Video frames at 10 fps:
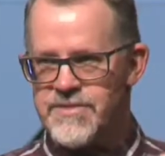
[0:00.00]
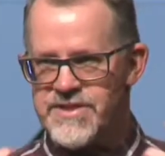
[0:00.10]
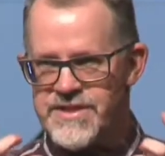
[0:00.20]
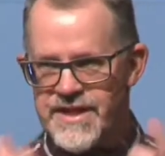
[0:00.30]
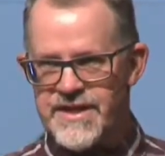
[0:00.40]

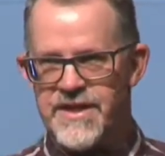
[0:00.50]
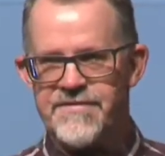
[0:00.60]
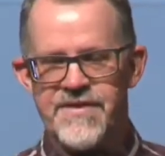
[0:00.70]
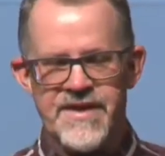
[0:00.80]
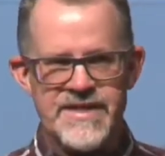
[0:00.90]

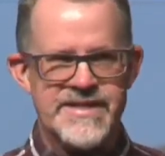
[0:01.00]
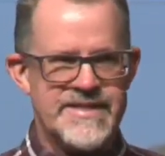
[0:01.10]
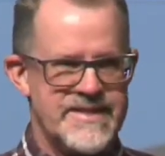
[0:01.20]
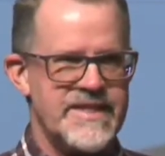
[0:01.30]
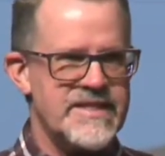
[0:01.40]
significant
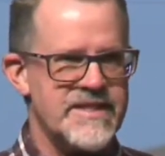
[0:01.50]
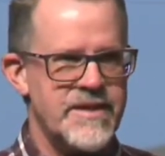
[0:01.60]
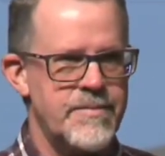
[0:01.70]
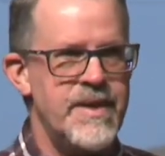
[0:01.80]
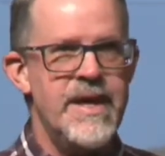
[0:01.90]

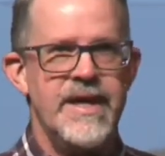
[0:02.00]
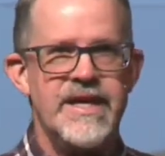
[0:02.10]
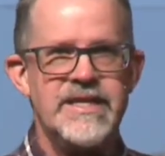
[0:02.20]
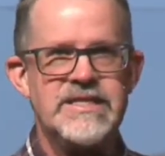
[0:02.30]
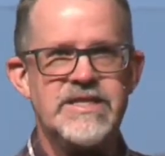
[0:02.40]
system
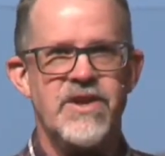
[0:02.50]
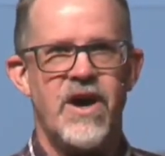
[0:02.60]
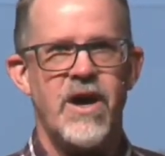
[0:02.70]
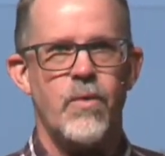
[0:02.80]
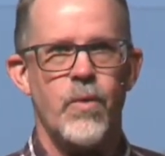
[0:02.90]
is
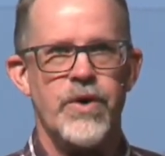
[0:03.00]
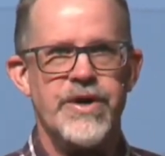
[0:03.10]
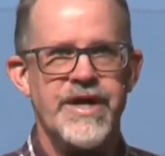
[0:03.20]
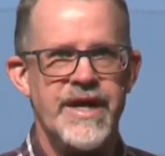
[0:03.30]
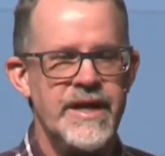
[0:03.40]
not
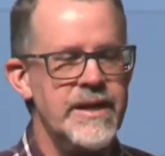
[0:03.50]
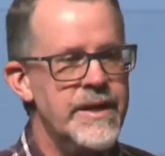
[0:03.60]
working.